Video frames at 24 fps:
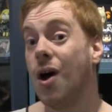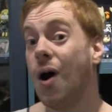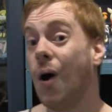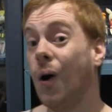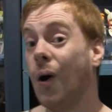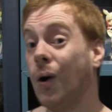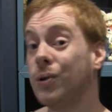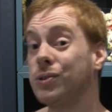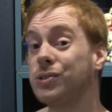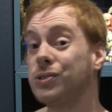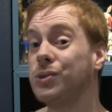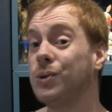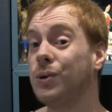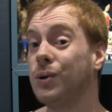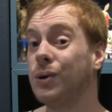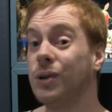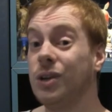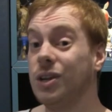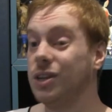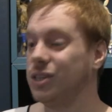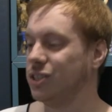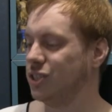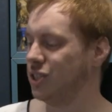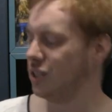
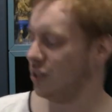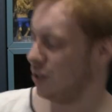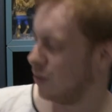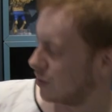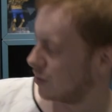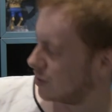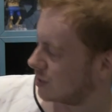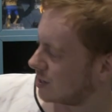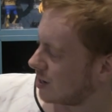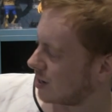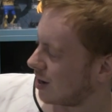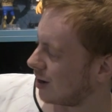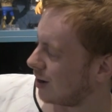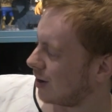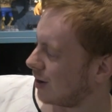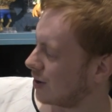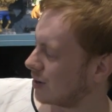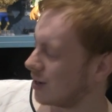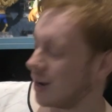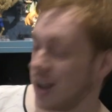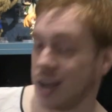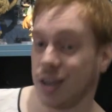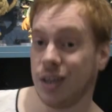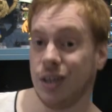Also, she looks a
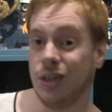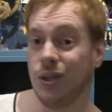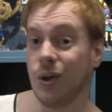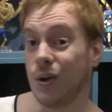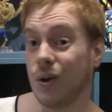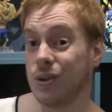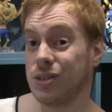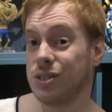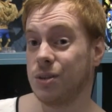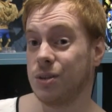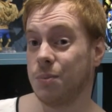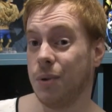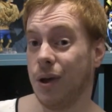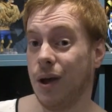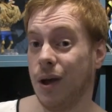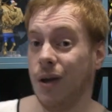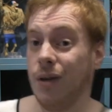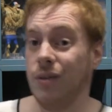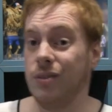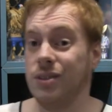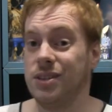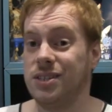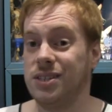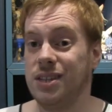lot like
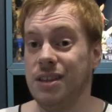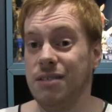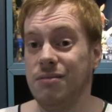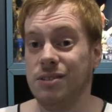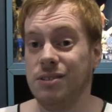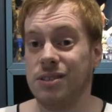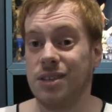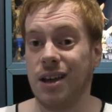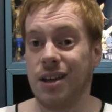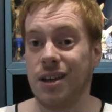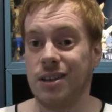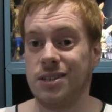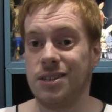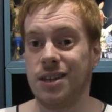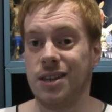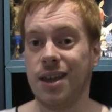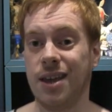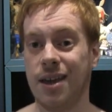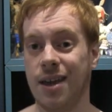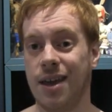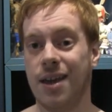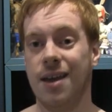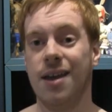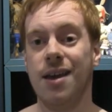Yotsuba, the series that
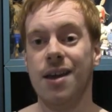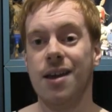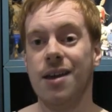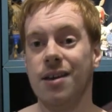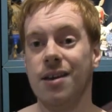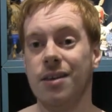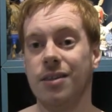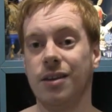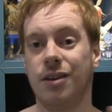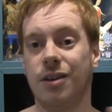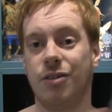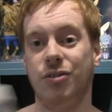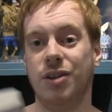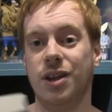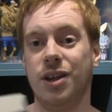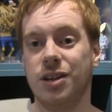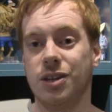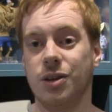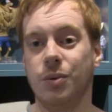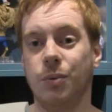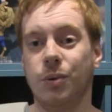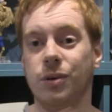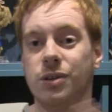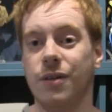the
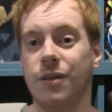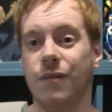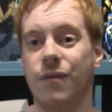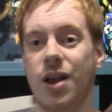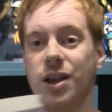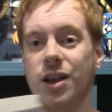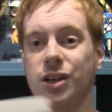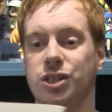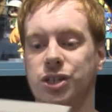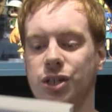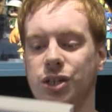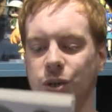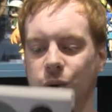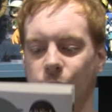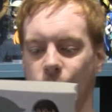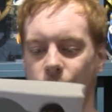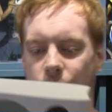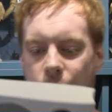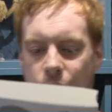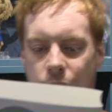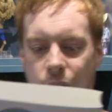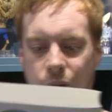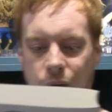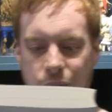creator would eventually
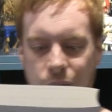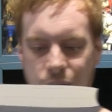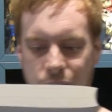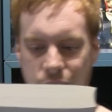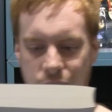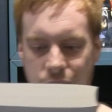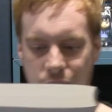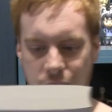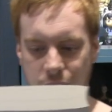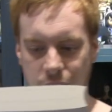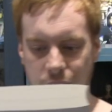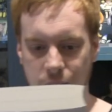go on.